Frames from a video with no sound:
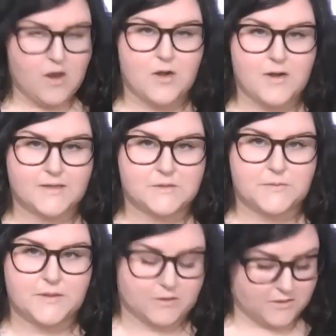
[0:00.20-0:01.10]
Our next
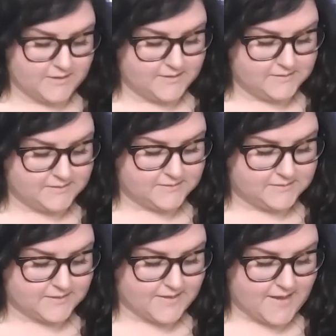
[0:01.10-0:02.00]
speaker
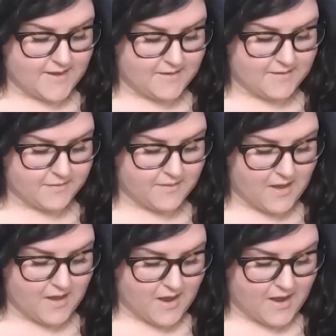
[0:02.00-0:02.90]
is Kenneth
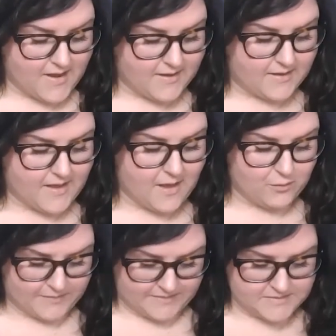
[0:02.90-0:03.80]

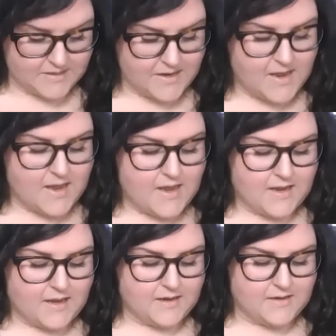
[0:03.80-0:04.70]
Helphand,
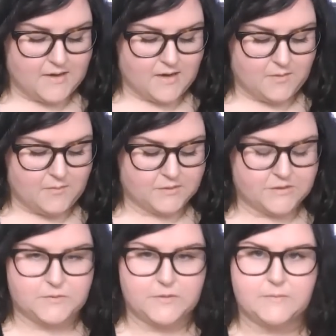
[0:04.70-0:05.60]
and I'll
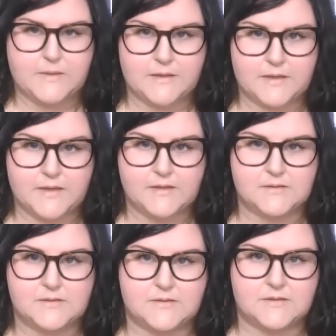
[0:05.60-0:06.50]
just be reading
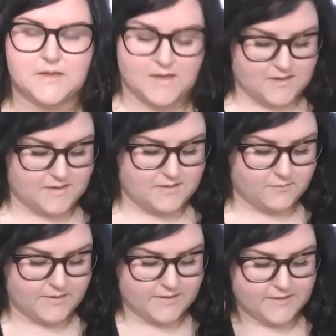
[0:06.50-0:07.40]

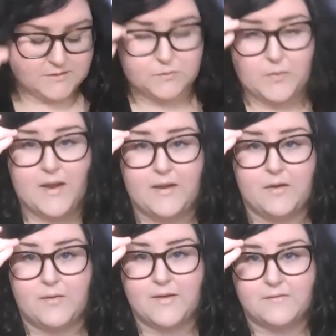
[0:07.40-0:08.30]
his
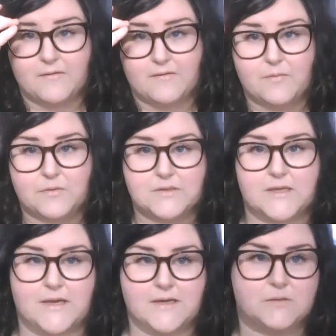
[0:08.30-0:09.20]
bio as he's able to
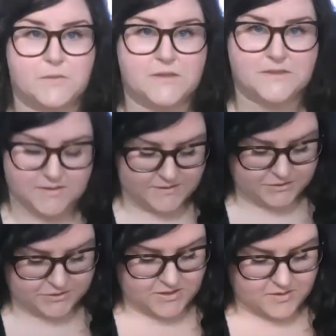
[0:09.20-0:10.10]
get his
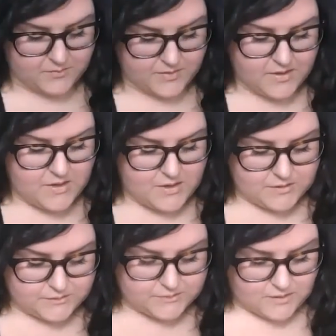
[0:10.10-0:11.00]
presentation up.
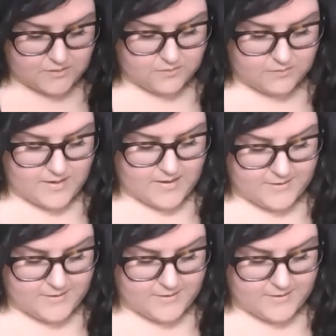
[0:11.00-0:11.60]
So